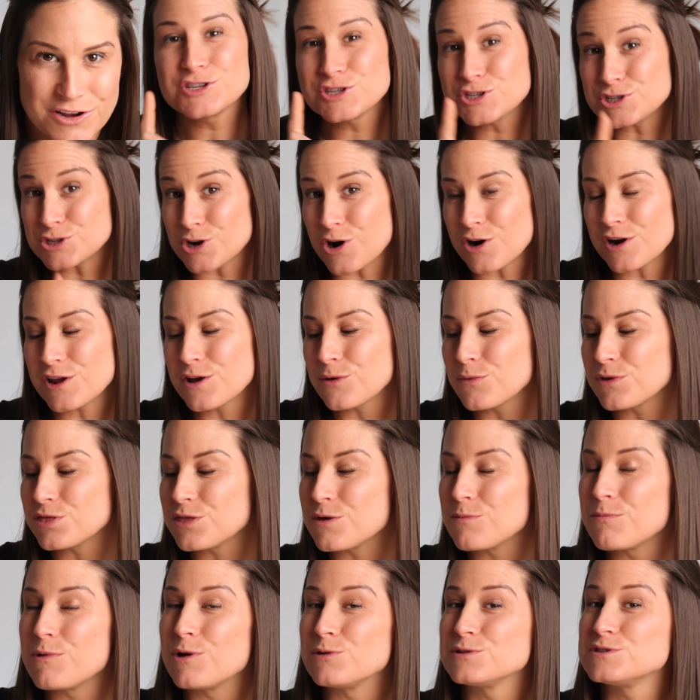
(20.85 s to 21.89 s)
starting with
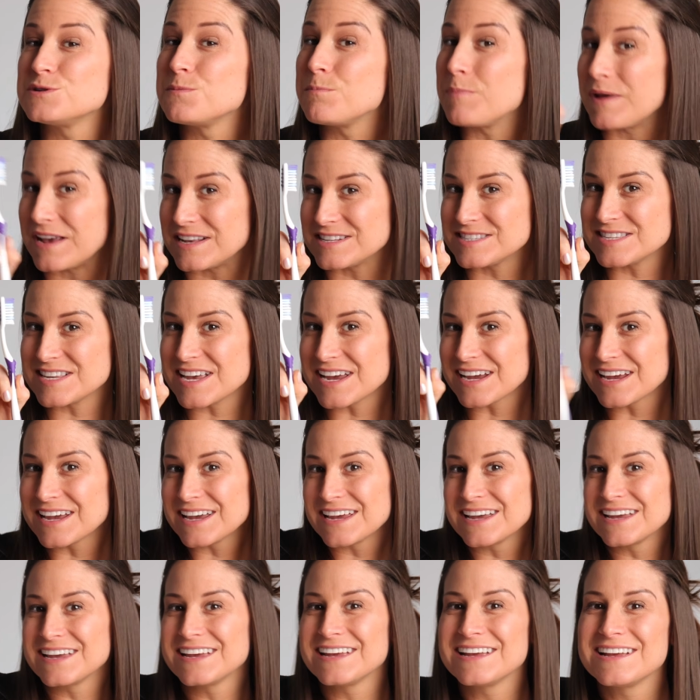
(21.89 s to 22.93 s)
the most basic